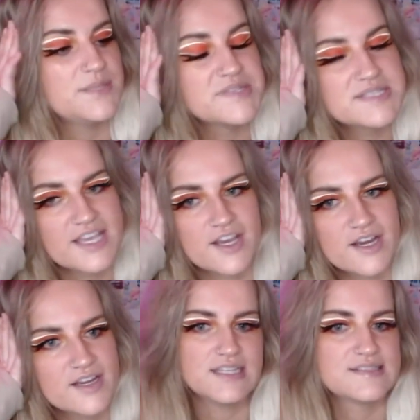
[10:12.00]
Demon
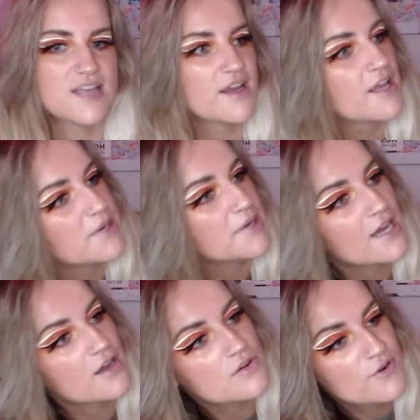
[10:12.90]
Slayer is not coming
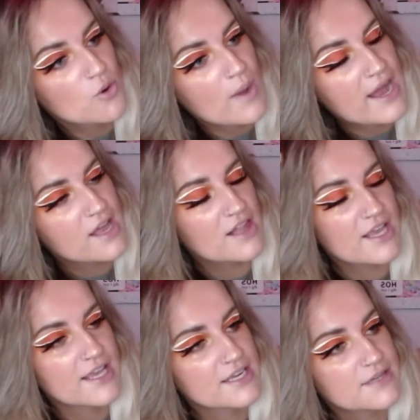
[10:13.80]
out for a while
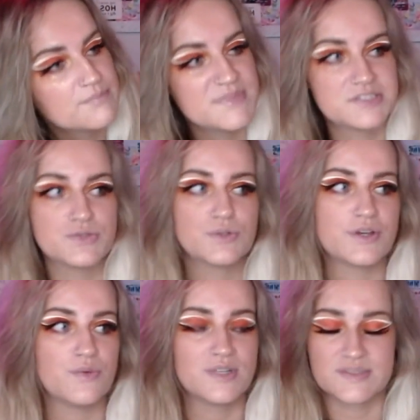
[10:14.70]
and
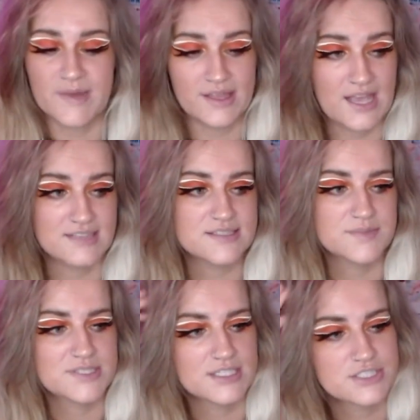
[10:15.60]
Mitsuri was my last
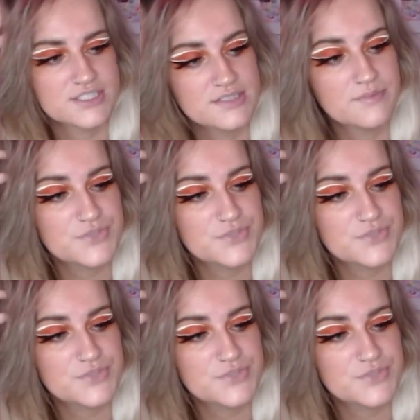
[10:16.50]
obsession.